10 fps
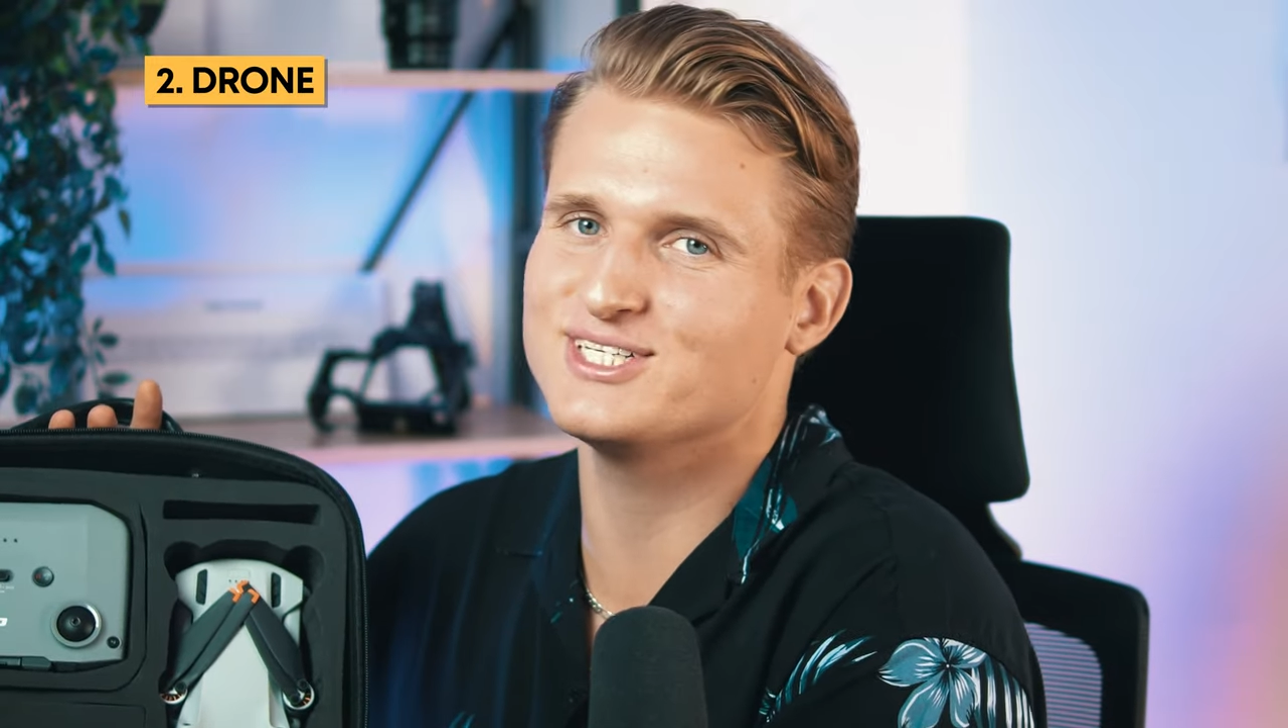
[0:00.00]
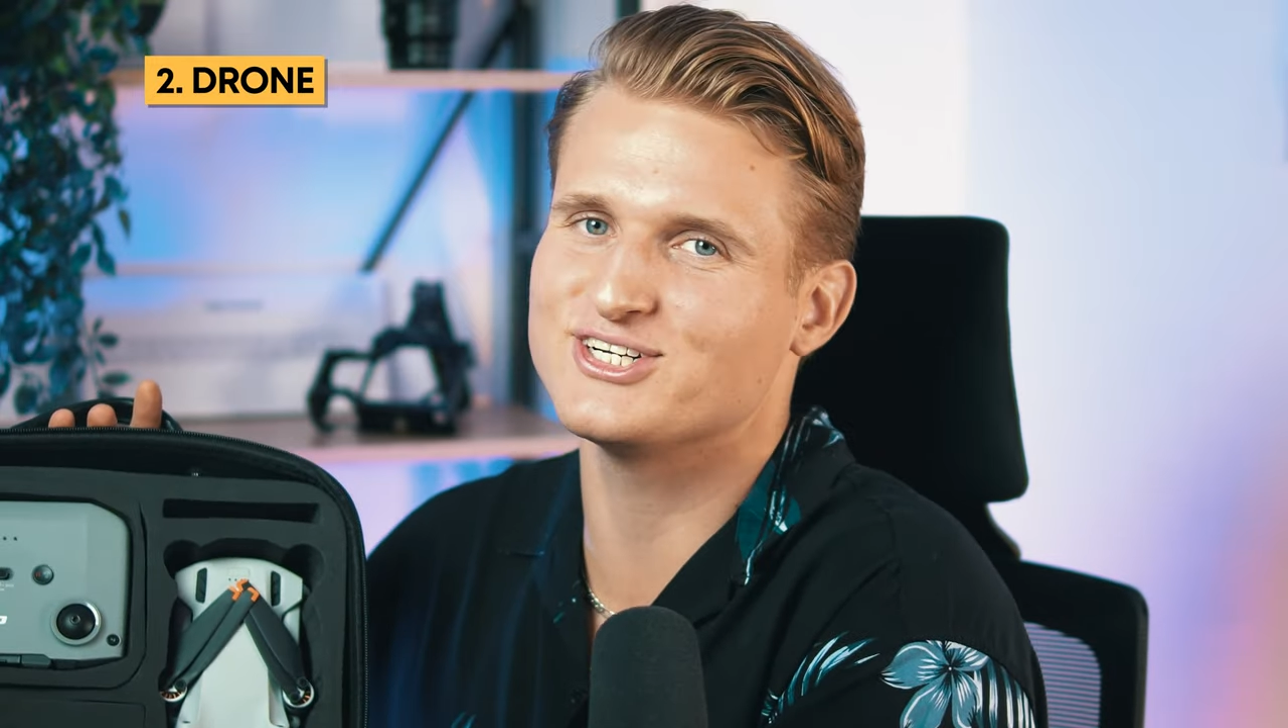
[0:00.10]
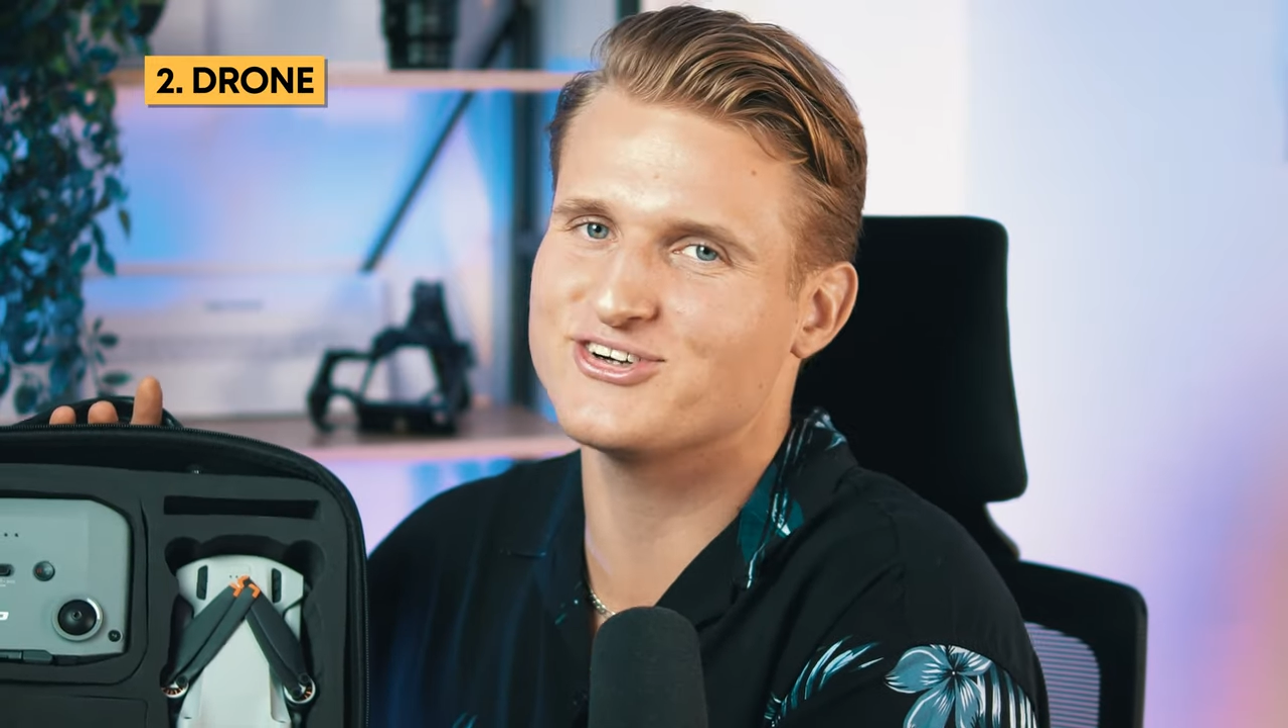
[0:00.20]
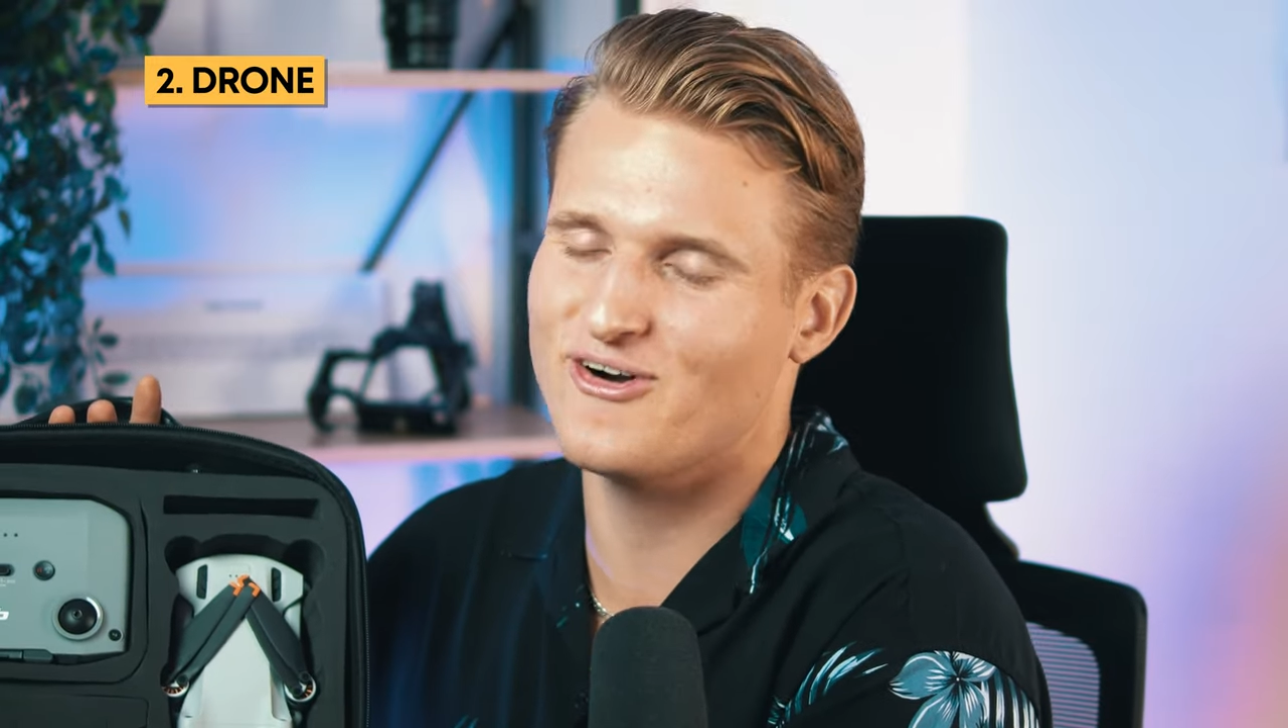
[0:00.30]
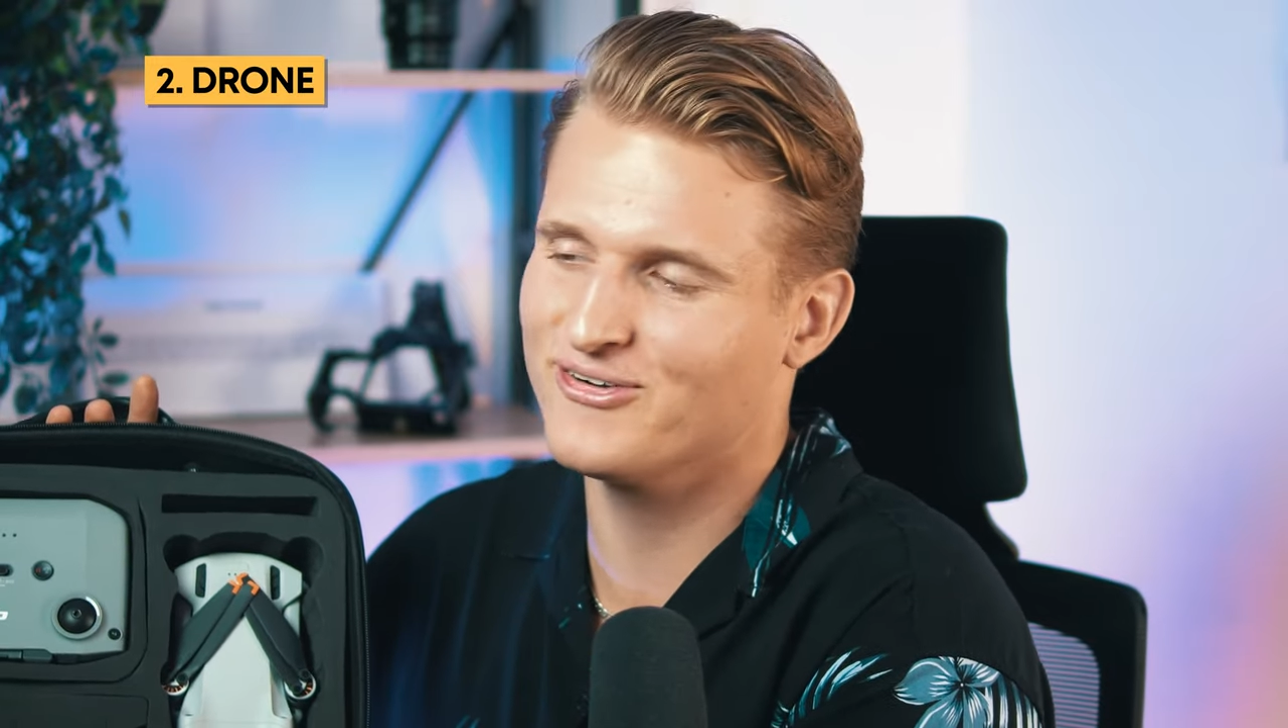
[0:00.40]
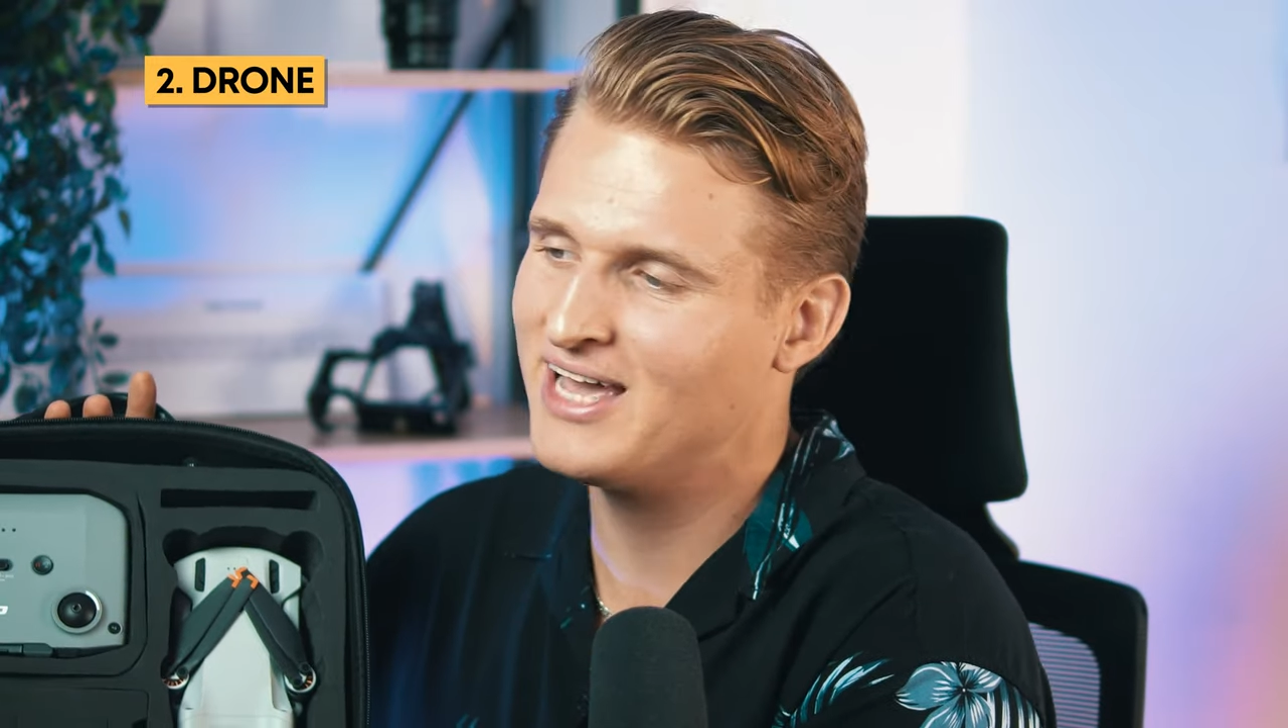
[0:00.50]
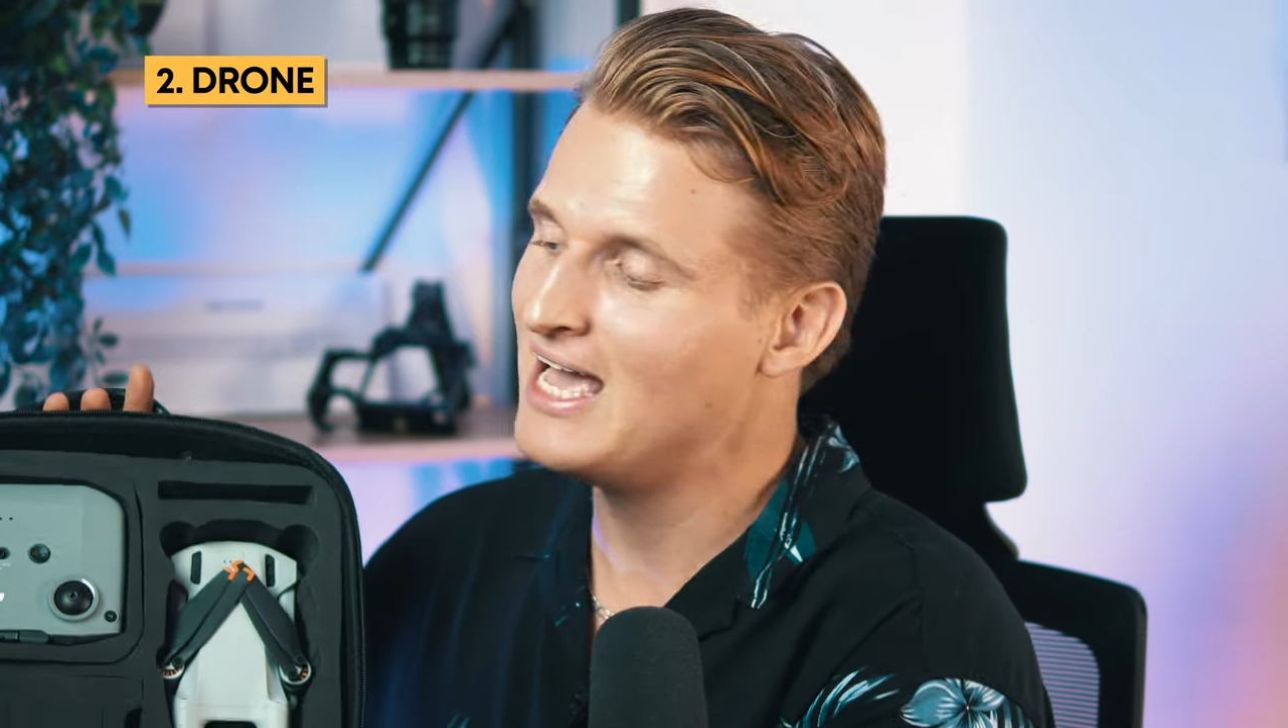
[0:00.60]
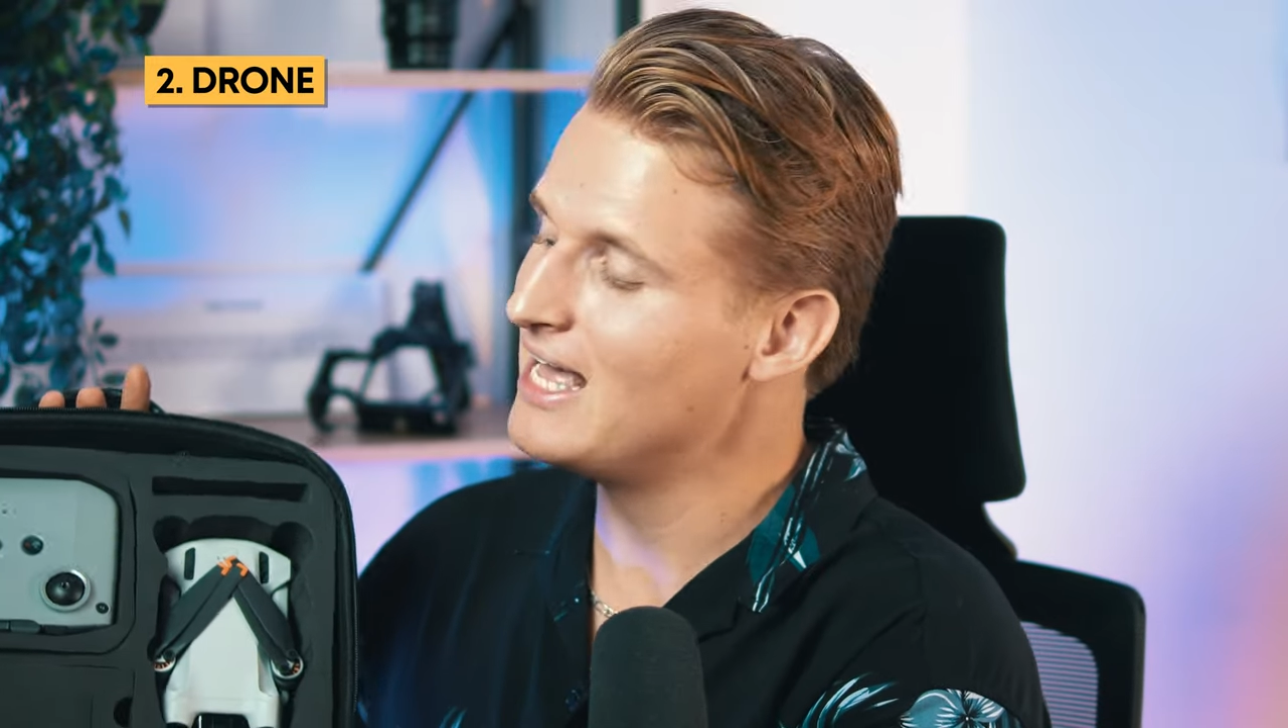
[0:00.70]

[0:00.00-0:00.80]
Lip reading: need a drone,